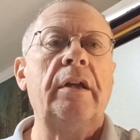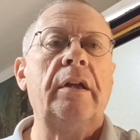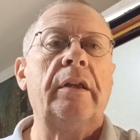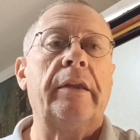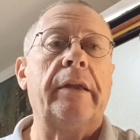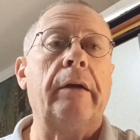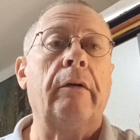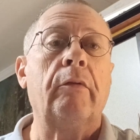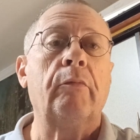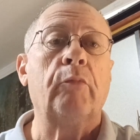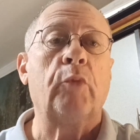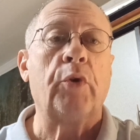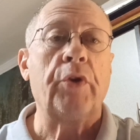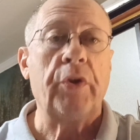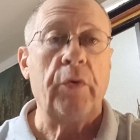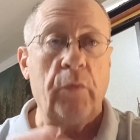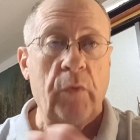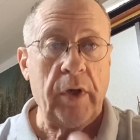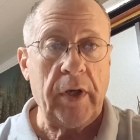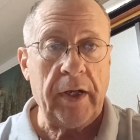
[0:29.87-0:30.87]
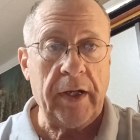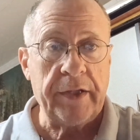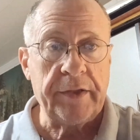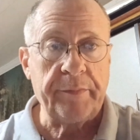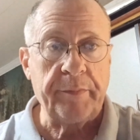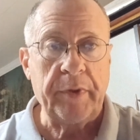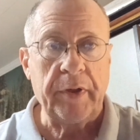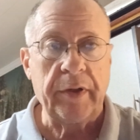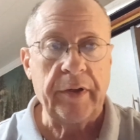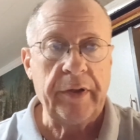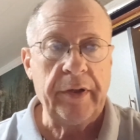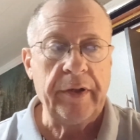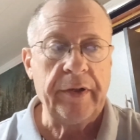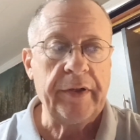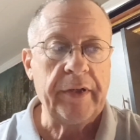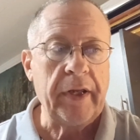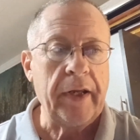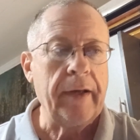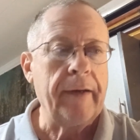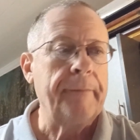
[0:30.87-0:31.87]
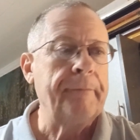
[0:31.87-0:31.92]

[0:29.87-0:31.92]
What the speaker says: own more than one hospital here in town.